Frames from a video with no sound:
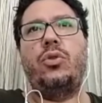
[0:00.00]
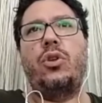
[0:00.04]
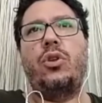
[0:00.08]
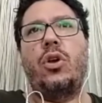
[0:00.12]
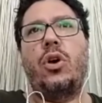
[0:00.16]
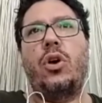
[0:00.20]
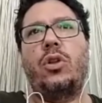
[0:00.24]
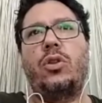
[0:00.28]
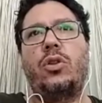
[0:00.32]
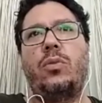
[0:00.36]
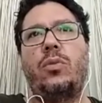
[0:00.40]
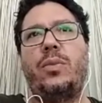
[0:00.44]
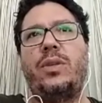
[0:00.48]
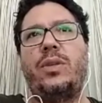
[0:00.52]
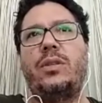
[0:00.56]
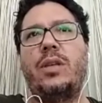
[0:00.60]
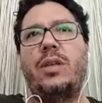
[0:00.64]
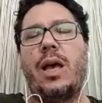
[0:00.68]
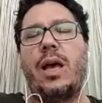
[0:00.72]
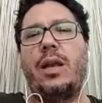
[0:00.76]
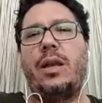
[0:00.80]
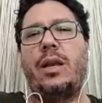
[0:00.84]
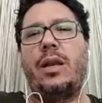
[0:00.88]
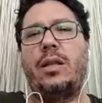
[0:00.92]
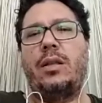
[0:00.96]
not be
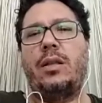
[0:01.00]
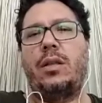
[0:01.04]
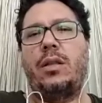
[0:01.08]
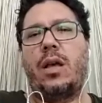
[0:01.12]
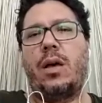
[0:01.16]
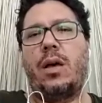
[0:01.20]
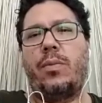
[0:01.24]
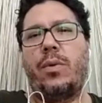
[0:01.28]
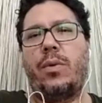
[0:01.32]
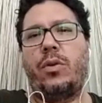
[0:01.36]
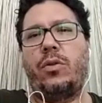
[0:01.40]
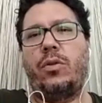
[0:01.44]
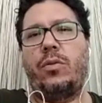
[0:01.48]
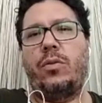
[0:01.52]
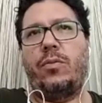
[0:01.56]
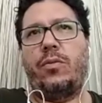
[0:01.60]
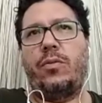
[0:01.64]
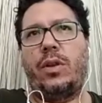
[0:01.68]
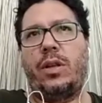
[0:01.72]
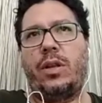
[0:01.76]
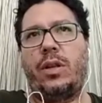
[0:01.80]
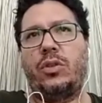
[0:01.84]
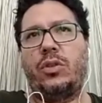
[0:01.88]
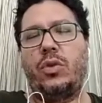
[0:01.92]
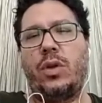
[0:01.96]
silent about
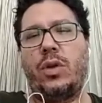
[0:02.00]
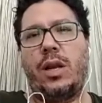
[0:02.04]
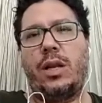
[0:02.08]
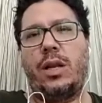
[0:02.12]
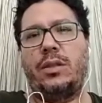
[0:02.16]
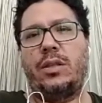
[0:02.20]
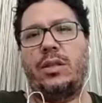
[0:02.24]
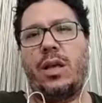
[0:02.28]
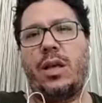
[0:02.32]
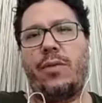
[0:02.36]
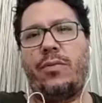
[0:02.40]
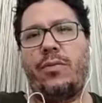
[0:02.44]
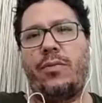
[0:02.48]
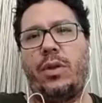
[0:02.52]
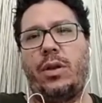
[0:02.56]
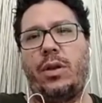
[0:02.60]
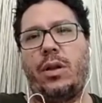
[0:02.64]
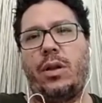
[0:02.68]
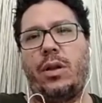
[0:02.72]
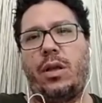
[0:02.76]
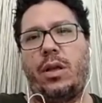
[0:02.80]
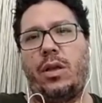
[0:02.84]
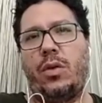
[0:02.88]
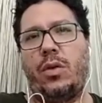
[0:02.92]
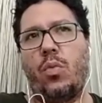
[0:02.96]
Venezuelans having
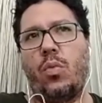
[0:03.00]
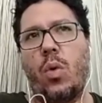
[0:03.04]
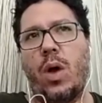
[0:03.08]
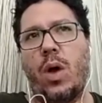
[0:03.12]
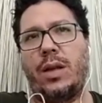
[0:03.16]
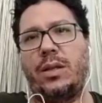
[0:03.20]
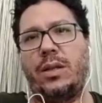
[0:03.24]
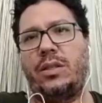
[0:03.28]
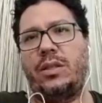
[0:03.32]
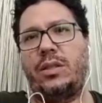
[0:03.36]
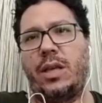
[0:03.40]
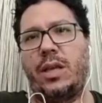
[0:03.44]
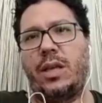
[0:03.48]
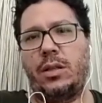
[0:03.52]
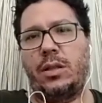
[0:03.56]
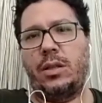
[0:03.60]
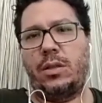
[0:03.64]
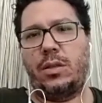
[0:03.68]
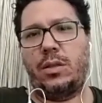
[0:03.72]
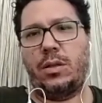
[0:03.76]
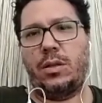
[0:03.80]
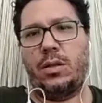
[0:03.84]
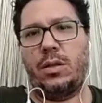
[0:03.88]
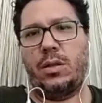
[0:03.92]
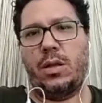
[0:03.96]
a 1 cent
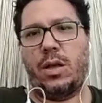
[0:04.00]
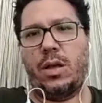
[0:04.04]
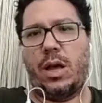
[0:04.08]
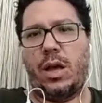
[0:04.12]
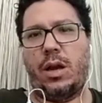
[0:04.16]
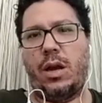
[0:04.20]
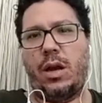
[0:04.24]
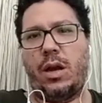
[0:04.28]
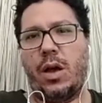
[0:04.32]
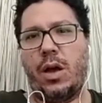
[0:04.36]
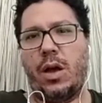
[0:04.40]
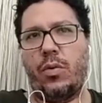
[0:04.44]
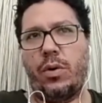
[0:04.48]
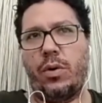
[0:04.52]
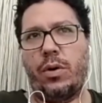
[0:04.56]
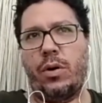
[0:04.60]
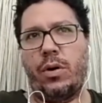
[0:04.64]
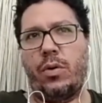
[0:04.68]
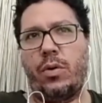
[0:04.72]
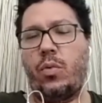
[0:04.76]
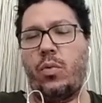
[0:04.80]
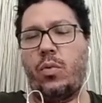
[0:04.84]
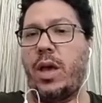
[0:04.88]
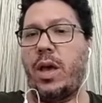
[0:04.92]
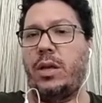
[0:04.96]
an hour
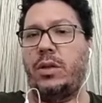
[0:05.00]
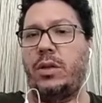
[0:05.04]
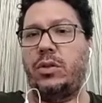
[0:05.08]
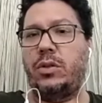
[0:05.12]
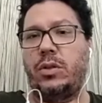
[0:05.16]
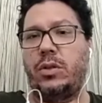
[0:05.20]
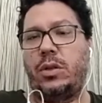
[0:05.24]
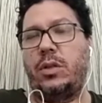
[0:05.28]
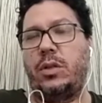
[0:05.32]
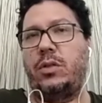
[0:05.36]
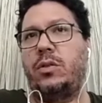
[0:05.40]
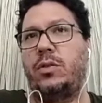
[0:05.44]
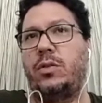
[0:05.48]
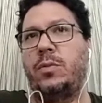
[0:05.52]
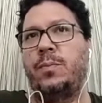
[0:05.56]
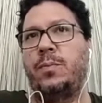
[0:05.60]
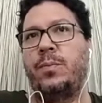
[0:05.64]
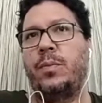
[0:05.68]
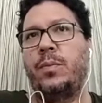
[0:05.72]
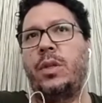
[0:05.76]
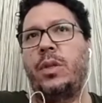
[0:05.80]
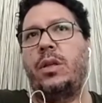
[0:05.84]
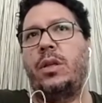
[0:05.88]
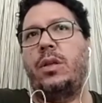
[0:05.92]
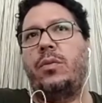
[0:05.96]
wage. It's,
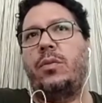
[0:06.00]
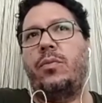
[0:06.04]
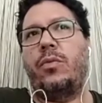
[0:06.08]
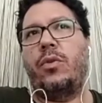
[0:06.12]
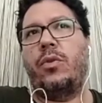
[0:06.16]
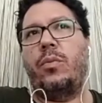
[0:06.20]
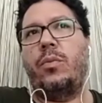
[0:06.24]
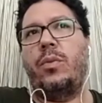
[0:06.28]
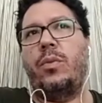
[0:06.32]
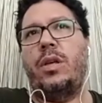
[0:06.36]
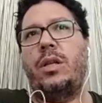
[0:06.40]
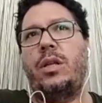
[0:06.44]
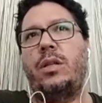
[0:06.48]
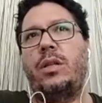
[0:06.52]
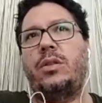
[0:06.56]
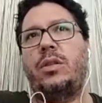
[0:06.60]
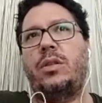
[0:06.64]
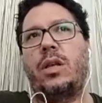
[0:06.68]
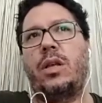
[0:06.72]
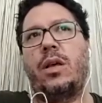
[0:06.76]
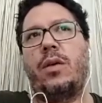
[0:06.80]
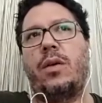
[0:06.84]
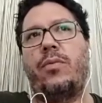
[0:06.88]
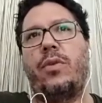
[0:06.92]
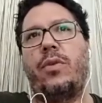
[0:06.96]
for me, it's
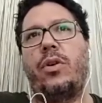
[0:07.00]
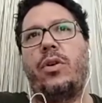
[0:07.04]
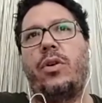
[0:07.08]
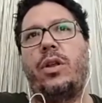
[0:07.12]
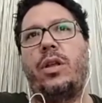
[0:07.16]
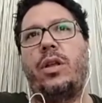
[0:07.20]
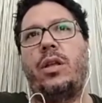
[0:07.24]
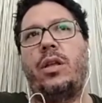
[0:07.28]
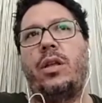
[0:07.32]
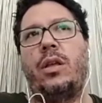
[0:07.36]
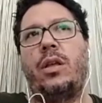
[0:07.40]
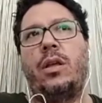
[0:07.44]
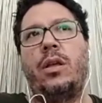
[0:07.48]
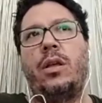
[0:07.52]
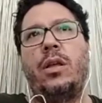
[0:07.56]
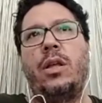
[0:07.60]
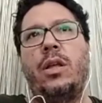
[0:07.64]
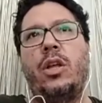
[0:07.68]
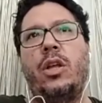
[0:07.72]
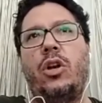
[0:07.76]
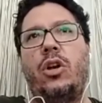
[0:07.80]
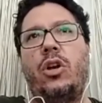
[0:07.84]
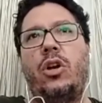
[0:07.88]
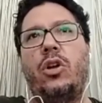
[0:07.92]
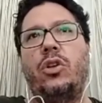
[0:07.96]
a very
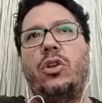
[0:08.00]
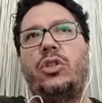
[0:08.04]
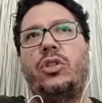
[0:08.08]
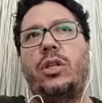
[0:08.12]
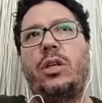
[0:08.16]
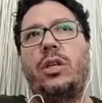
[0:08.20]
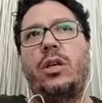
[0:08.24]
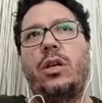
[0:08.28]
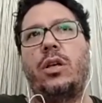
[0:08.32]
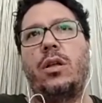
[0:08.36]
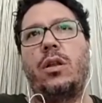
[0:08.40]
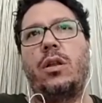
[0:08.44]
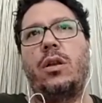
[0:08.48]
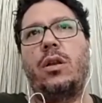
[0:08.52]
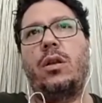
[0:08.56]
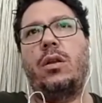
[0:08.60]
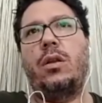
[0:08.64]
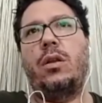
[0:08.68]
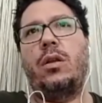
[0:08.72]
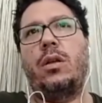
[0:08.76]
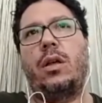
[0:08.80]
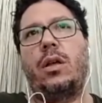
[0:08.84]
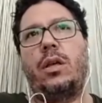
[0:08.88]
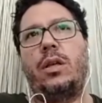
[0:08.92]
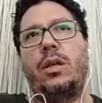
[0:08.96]
logical,
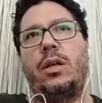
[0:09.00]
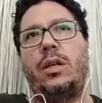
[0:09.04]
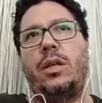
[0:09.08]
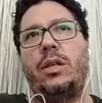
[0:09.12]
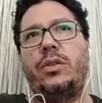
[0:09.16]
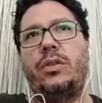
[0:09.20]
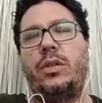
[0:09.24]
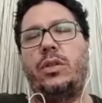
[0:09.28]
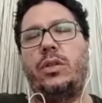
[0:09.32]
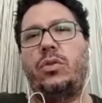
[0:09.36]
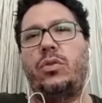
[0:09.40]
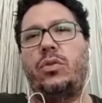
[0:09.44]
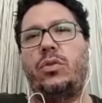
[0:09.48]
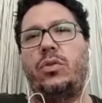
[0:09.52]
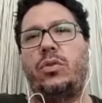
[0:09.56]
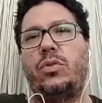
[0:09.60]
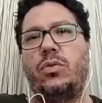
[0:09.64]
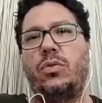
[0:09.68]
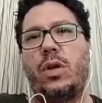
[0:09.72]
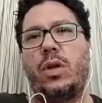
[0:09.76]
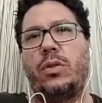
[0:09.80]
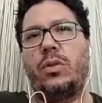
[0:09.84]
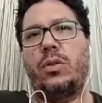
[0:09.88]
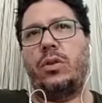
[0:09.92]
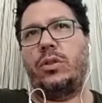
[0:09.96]
easy to
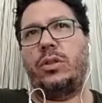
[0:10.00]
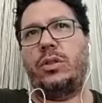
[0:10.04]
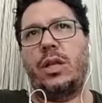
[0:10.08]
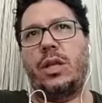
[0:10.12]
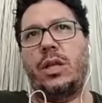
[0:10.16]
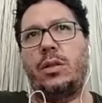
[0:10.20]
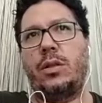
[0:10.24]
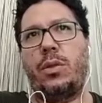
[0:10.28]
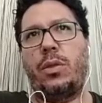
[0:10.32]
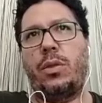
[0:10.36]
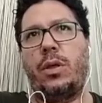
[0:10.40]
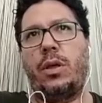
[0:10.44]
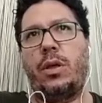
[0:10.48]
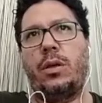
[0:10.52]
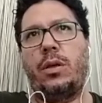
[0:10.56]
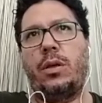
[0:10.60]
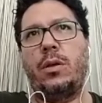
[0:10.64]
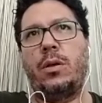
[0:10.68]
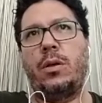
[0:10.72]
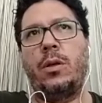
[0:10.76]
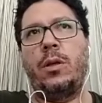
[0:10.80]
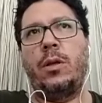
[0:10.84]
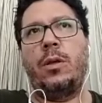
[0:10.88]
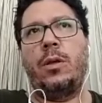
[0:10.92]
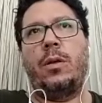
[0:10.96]
understand thing
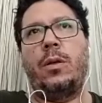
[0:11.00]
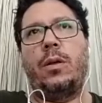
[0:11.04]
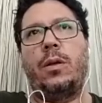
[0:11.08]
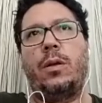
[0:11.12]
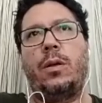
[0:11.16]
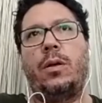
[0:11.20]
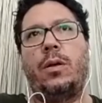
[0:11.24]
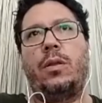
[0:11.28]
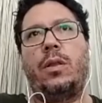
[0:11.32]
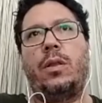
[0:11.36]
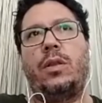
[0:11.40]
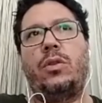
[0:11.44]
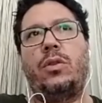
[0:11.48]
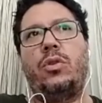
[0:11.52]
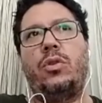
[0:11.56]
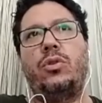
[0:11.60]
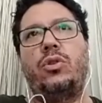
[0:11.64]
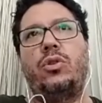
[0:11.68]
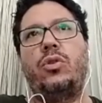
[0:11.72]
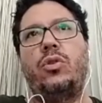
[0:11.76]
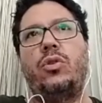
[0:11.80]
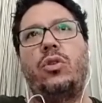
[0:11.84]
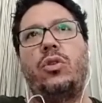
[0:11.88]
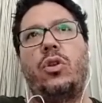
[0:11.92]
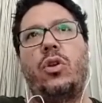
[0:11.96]
that you
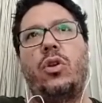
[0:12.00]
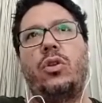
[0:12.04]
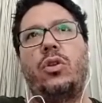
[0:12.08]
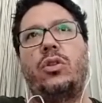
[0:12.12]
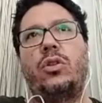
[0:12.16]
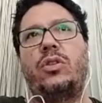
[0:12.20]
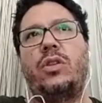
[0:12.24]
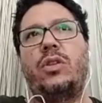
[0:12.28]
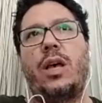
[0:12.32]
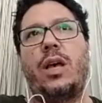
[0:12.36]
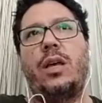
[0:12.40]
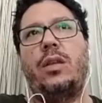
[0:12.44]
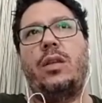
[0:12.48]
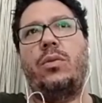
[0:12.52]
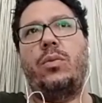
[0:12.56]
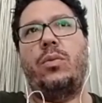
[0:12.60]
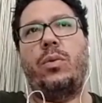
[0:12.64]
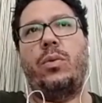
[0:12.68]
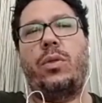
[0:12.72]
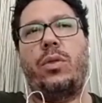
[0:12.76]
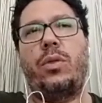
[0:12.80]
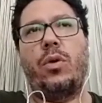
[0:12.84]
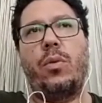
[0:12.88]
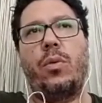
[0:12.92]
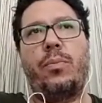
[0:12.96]
should not side with
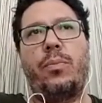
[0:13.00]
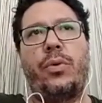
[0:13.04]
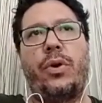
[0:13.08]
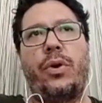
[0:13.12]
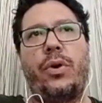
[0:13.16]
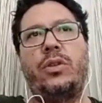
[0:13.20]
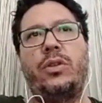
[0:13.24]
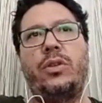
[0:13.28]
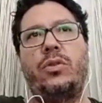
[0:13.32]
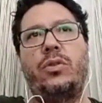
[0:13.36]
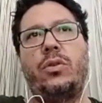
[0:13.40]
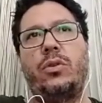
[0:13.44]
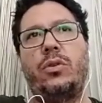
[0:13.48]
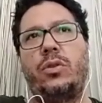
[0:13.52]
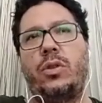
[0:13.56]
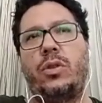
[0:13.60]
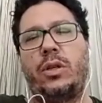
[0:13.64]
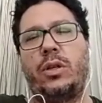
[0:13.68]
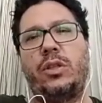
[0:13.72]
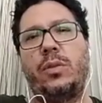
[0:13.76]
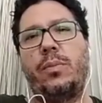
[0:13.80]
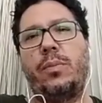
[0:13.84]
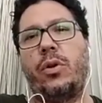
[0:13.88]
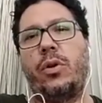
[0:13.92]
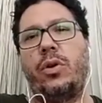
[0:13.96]
the oppressors, the
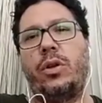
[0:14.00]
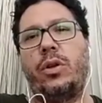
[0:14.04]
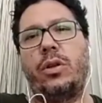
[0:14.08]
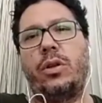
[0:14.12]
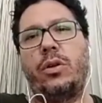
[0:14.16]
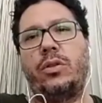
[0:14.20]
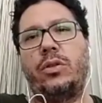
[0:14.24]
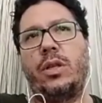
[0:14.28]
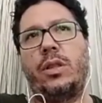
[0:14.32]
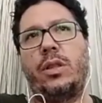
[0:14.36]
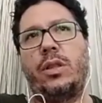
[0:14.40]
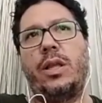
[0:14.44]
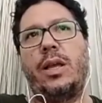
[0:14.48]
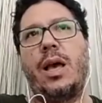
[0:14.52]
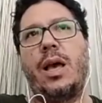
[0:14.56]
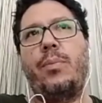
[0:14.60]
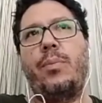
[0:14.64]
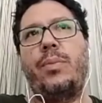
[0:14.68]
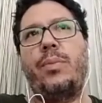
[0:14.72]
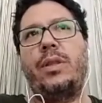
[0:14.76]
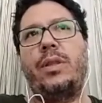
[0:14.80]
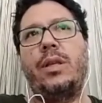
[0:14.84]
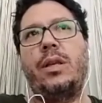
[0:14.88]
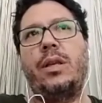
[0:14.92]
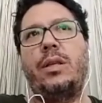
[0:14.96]
exploiters, and the
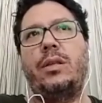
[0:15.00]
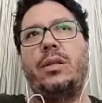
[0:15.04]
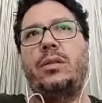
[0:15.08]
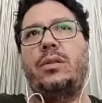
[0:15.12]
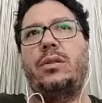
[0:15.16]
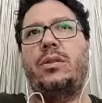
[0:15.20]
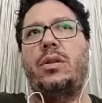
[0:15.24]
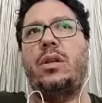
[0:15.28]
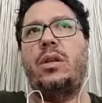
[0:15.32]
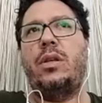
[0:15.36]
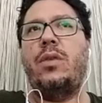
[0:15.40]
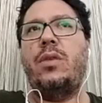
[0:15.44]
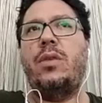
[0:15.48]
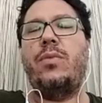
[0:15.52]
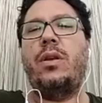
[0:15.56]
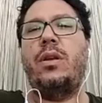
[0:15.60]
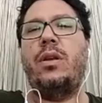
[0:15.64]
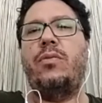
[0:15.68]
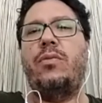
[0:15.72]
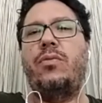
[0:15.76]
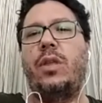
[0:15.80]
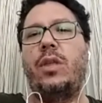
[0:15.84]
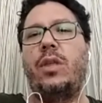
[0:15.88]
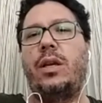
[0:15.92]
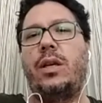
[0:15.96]
capitalists, even if
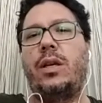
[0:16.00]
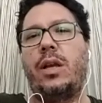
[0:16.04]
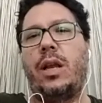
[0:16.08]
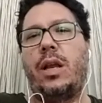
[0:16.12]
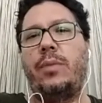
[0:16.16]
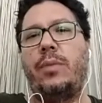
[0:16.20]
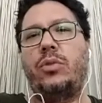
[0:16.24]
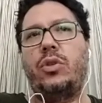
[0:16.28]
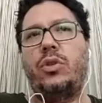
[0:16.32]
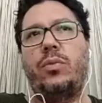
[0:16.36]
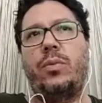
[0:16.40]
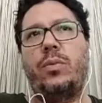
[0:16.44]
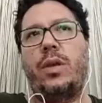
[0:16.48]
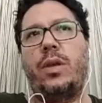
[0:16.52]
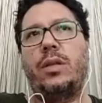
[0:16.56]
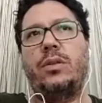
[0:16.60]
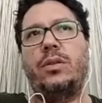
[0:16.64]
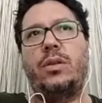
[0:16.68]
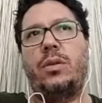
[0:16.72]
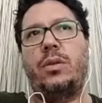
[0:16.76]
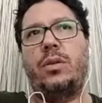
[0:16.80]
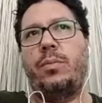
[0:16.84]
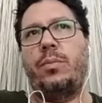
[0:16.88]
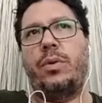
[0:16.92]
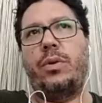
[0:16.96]
they claim to be
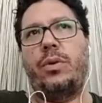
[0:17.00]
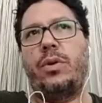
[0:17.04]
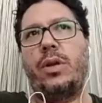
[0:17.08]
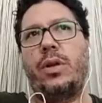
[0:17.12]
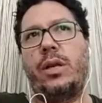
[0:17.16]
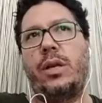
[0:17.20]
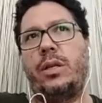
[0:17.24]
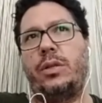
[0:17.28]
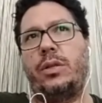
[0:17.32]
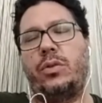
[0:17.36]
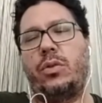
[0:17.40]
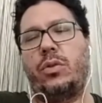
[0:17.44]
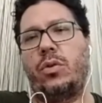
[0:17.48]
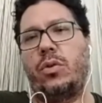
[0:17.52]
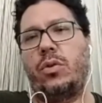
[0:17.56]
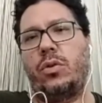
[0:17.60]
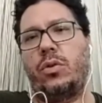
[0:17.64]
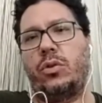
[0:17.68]
anti-imperialist or